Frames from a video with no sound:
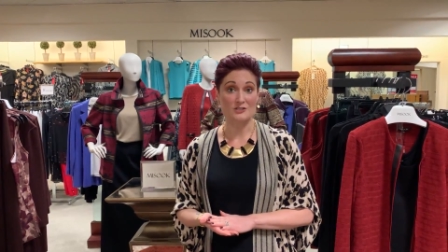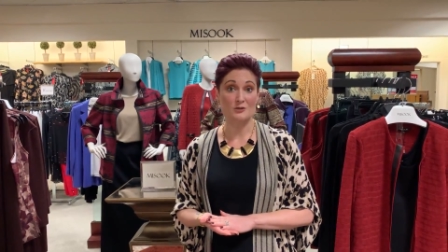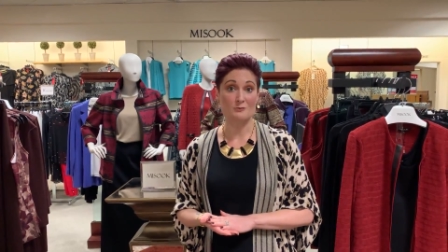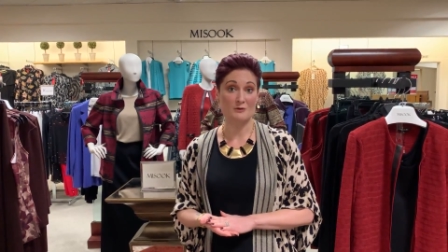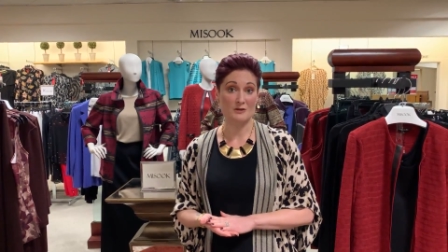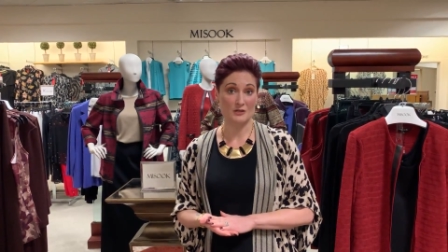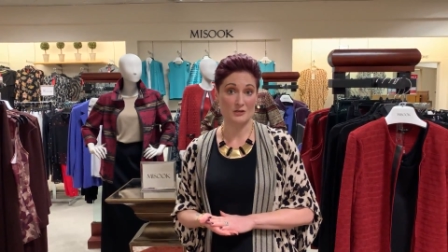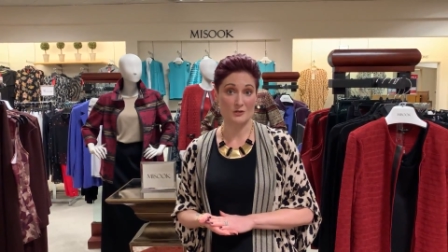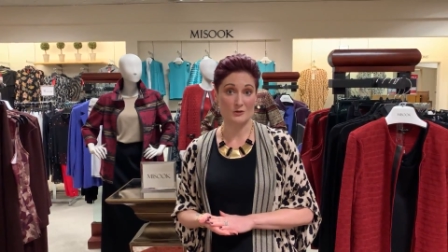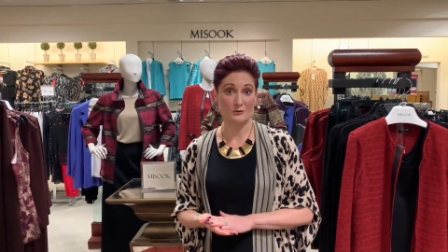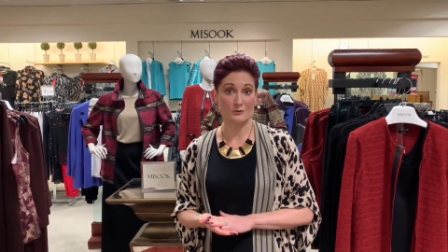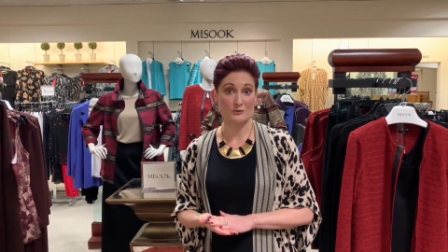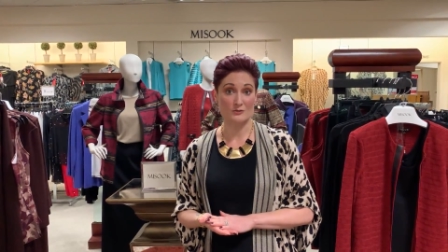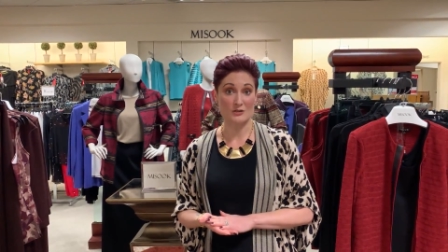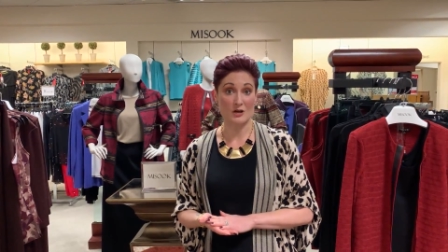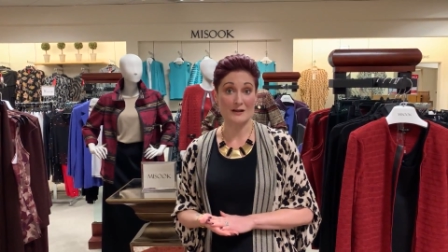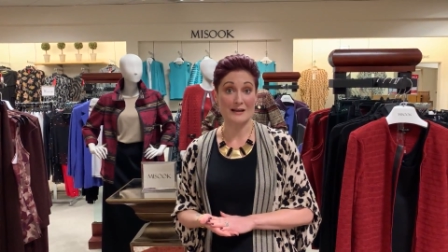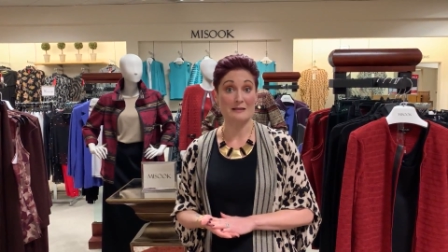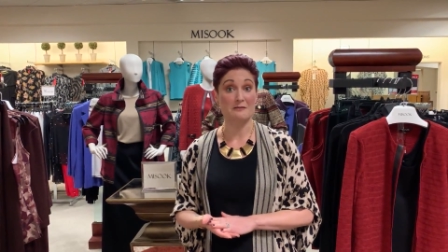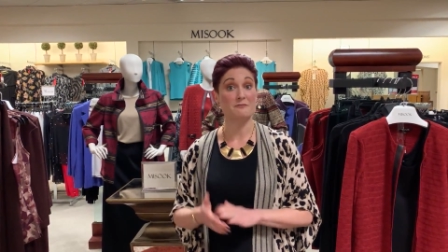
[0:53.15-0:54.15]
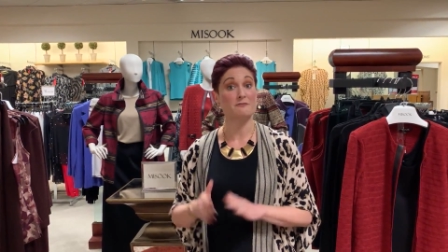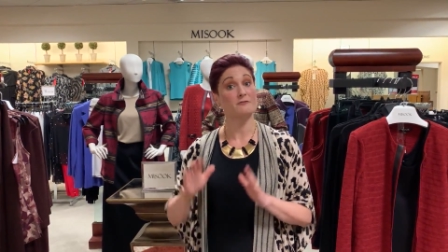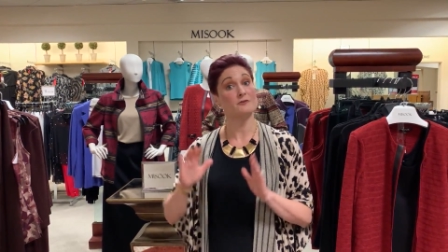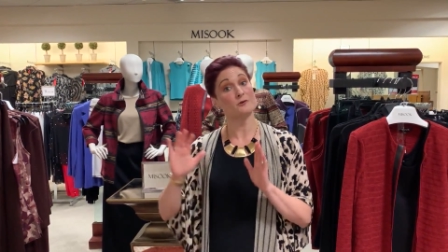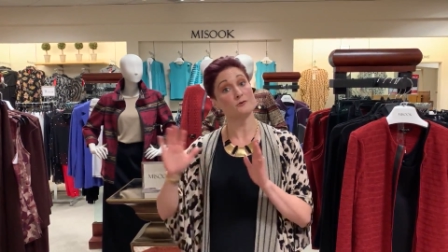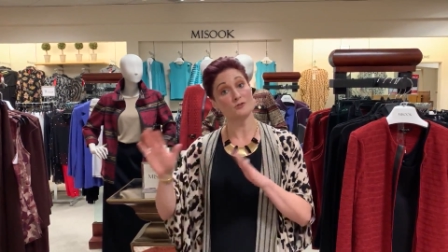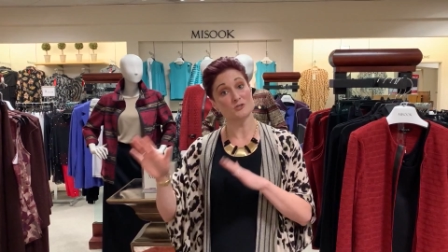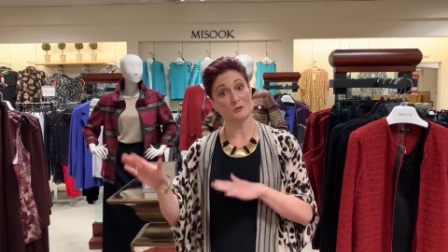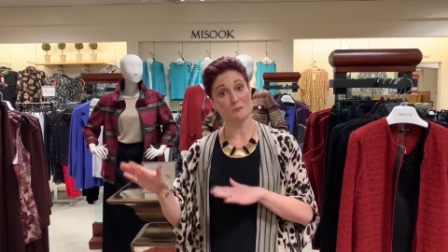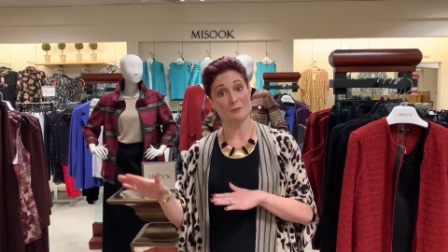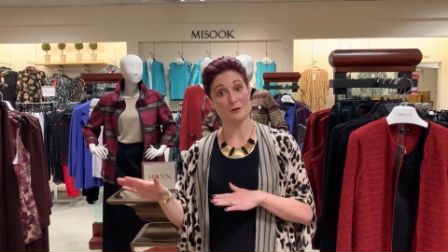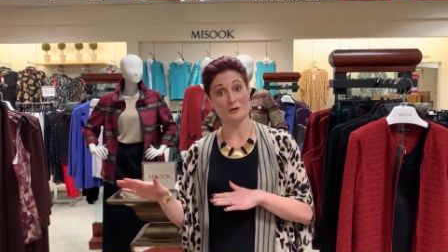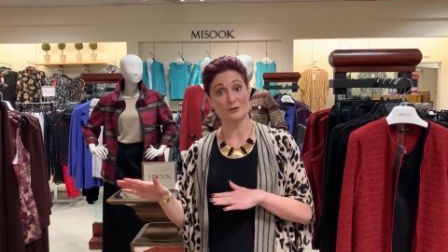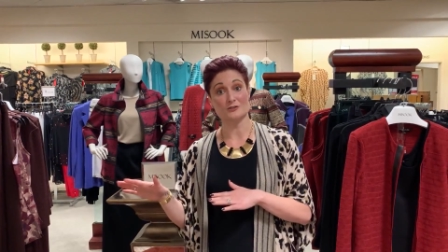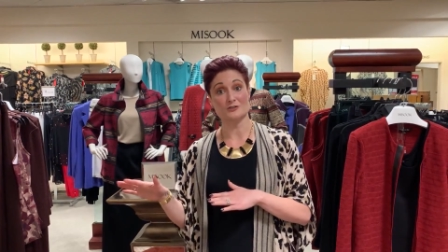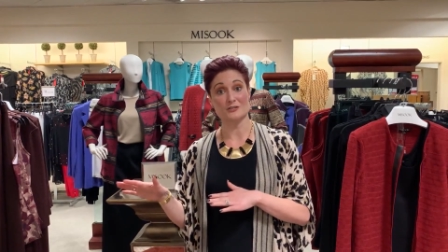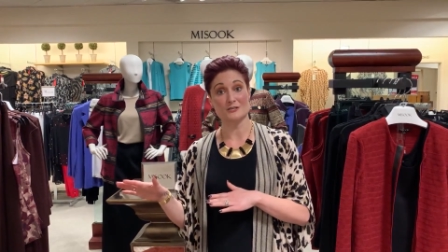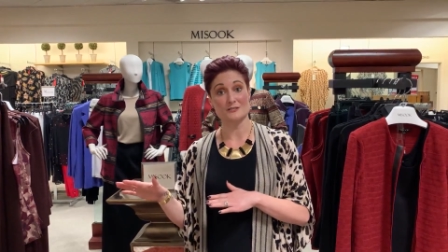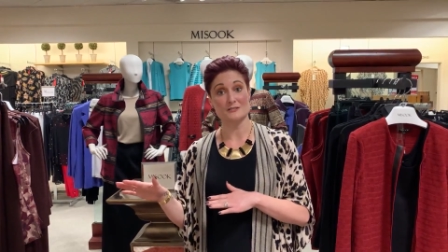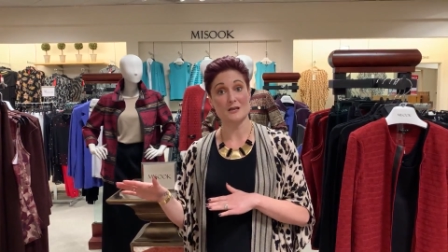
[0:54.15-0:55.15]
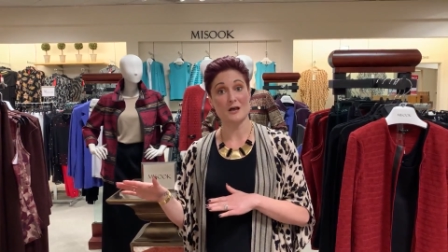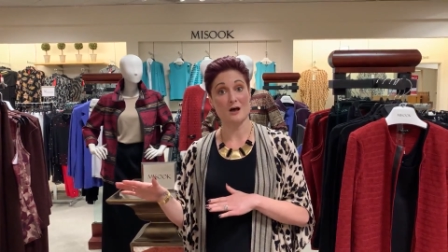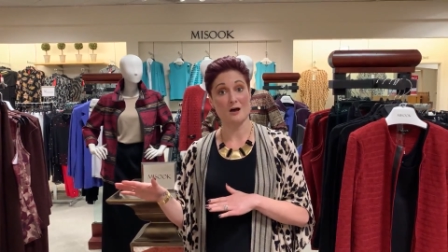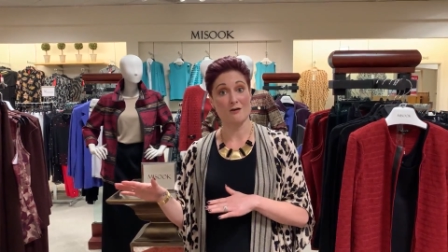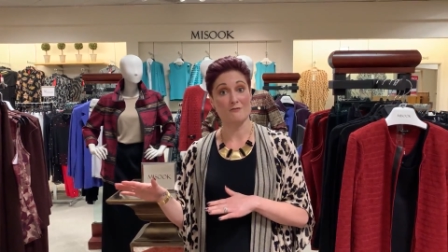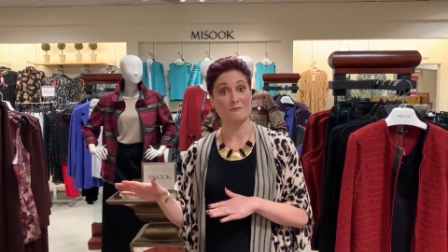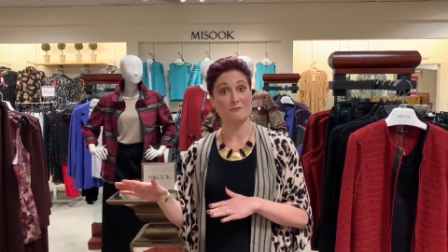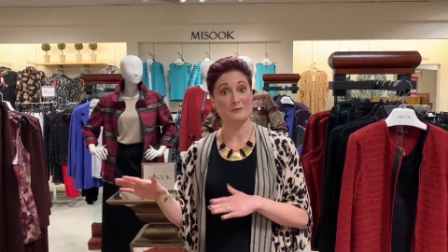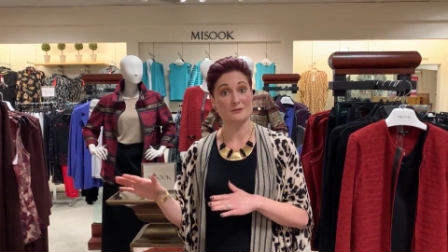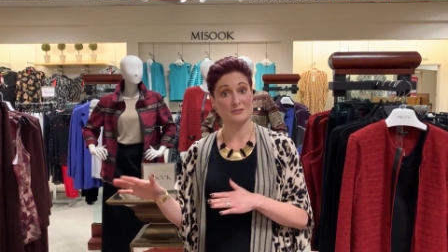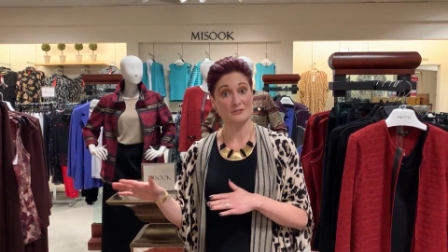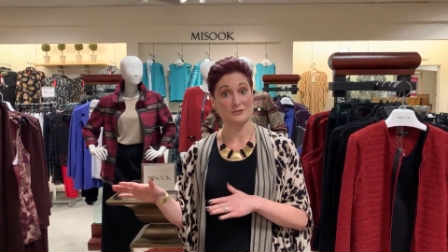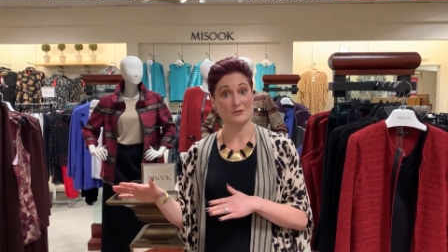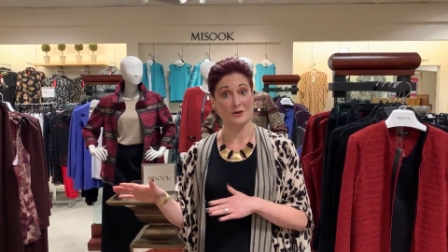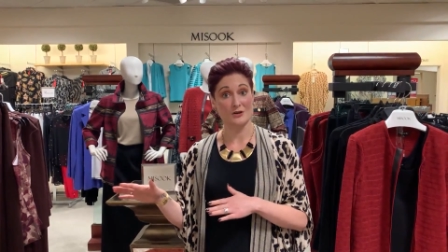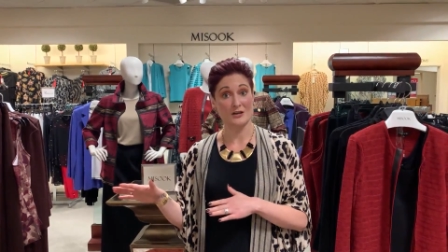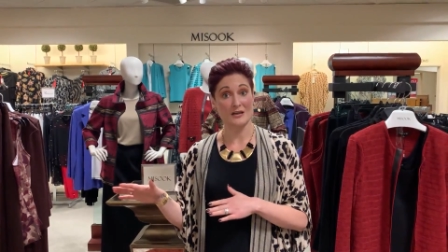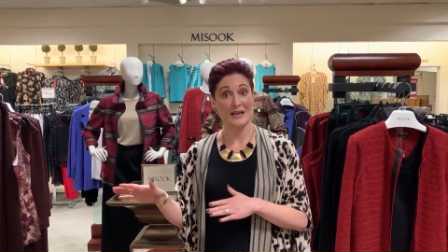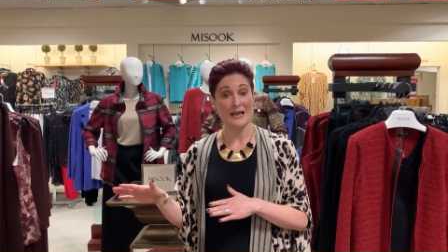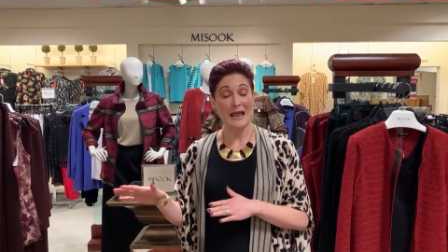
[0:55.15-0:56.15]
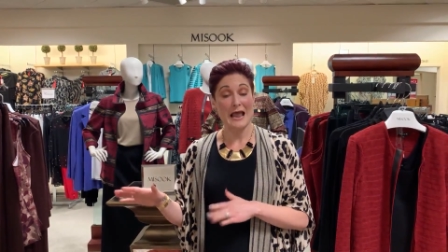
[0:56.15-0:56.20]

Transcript: to be used on a future purchase of Misook.